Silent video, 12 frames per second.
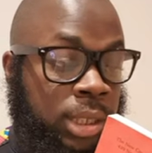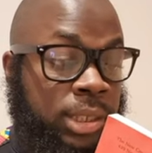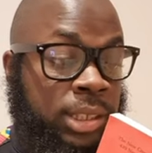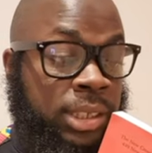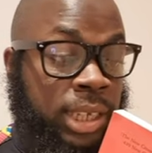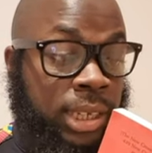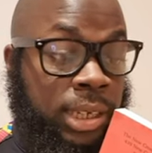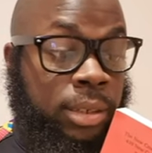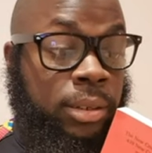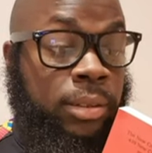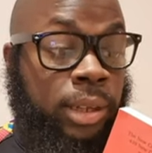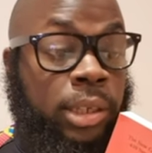second
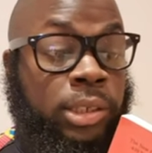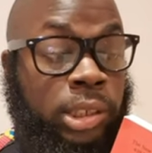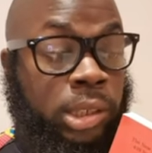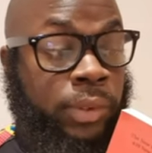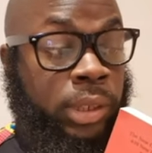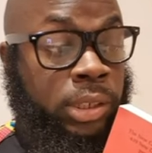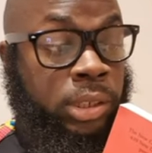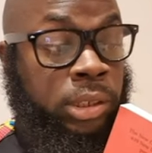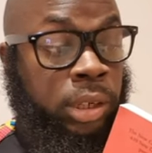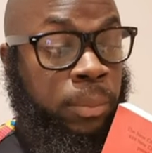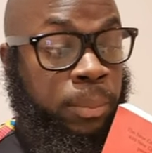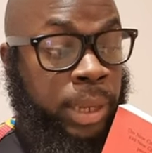and third generation
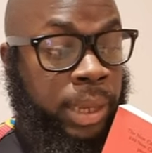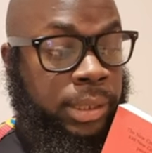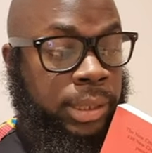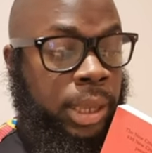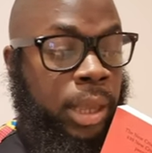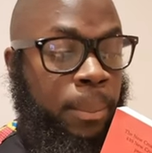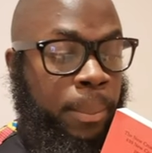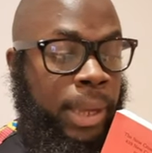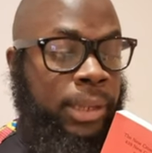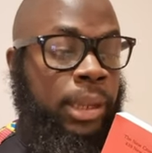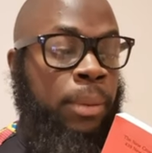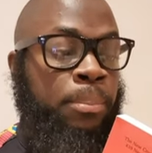young blacks
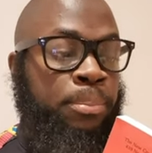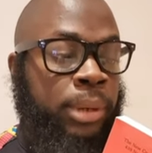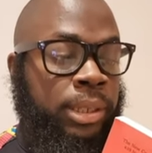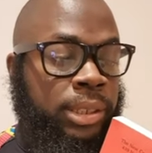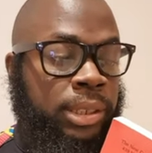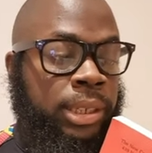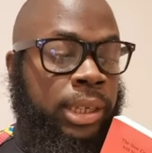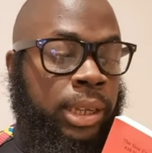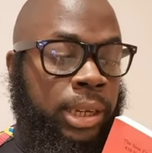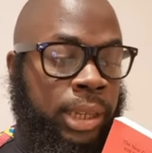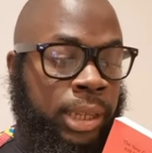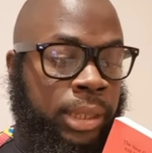made it abundantly
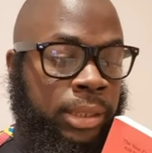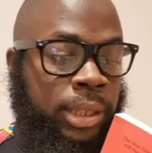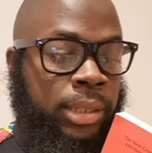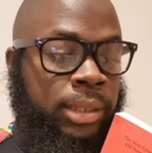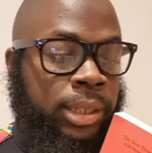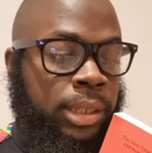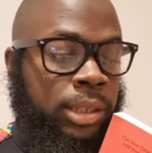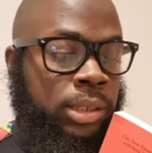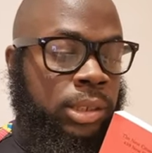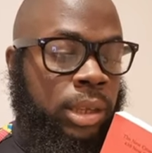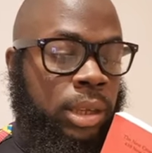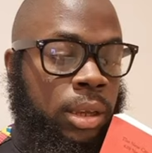clear that
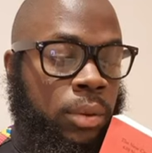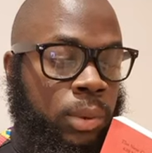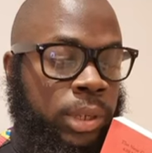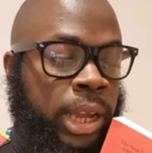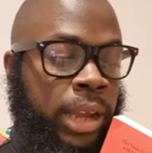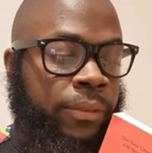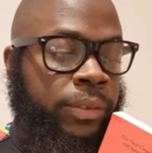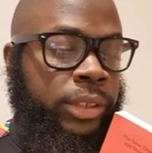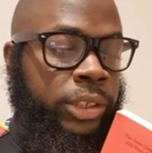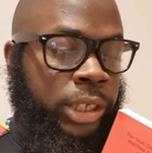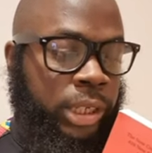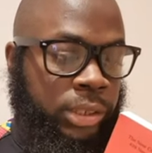things would have
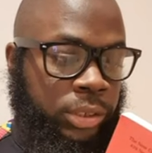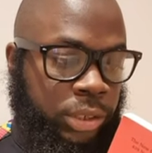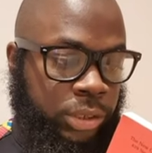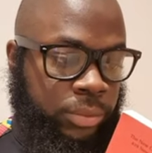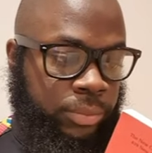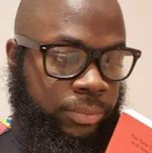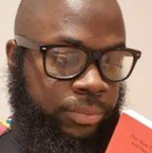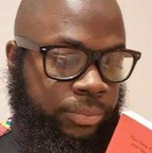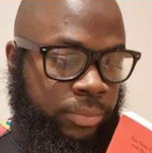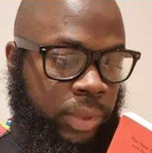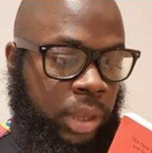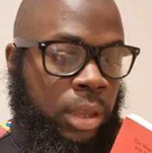to change.
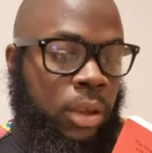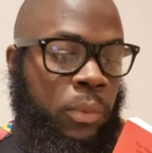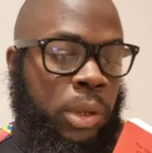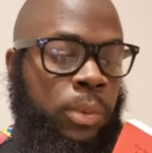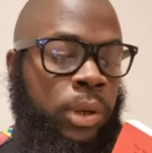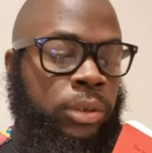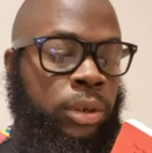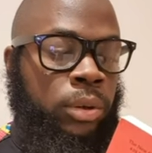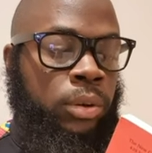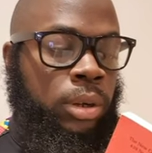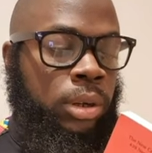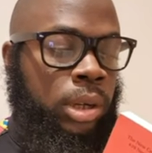We were no
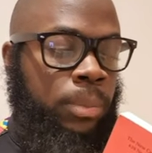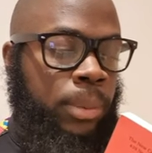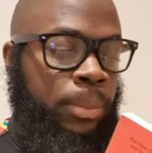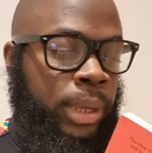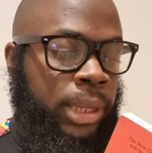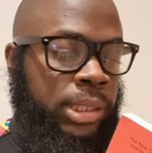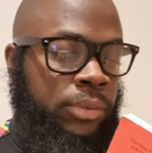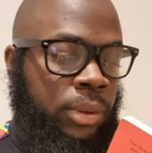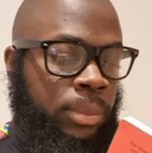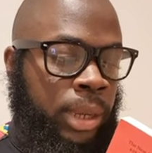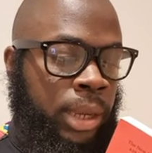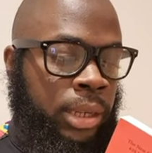longer prepared to
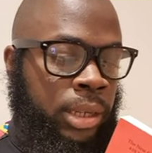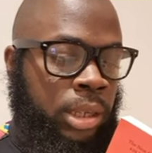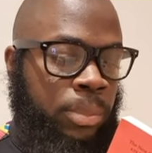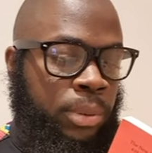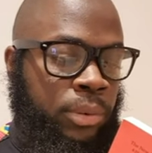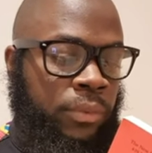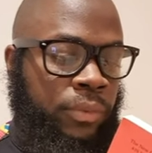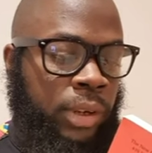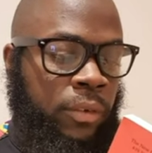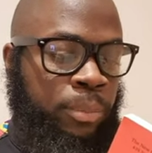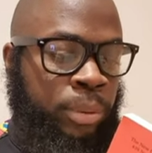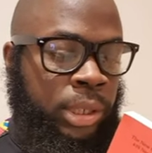remain in the periphery
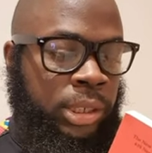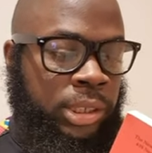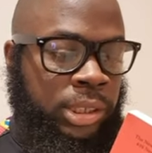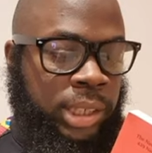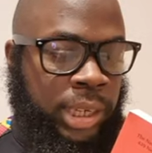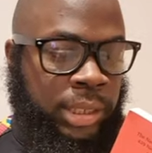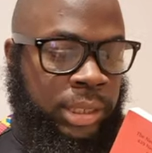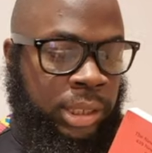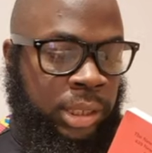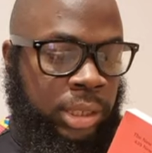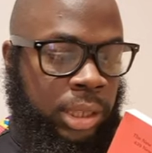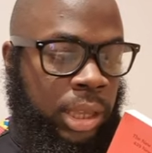of British
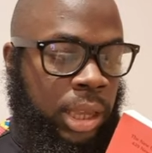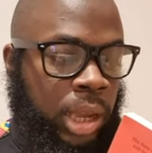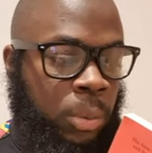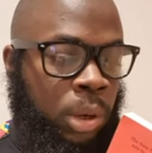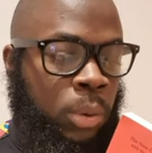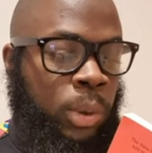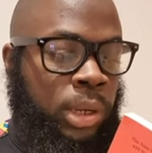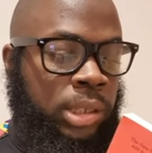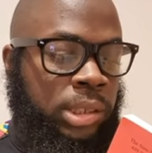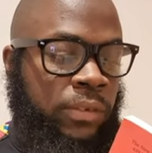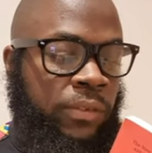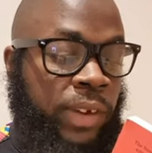society and were
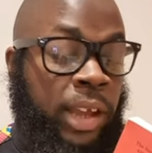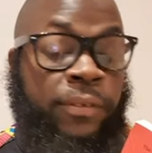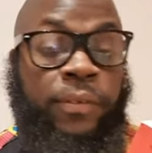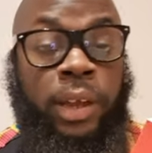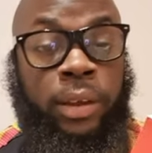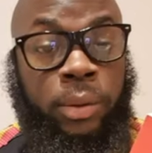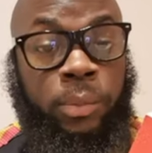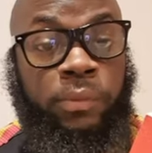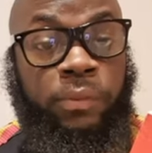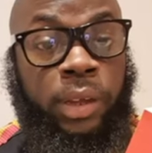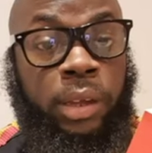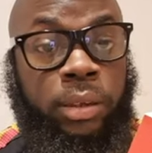willing to fight fire with
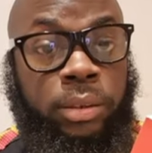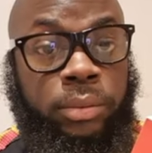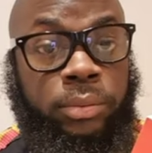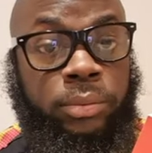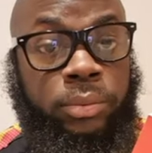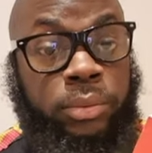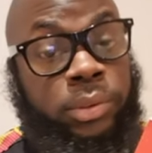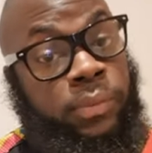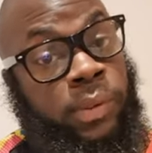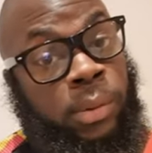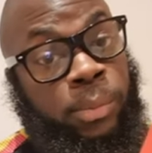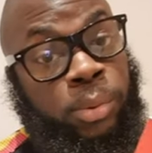fire. It's
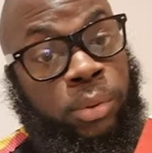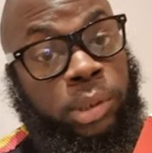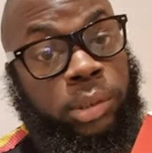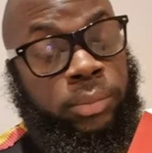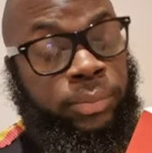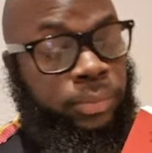very important.